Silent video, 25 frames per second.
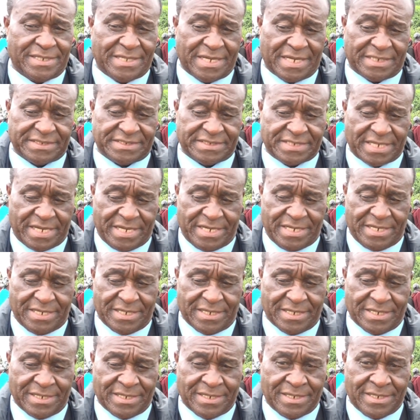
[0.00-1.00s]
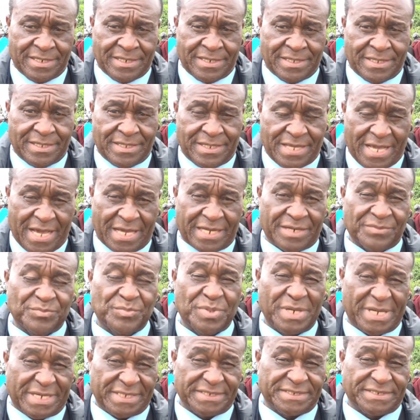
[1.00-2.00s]
they are saying they are
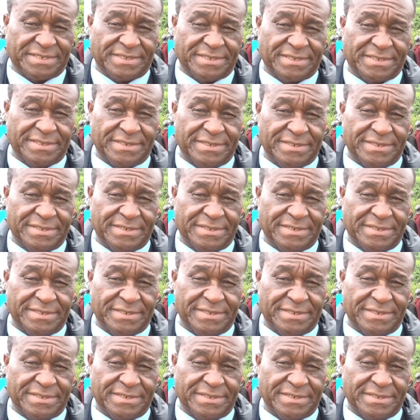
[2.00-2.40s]
blessed.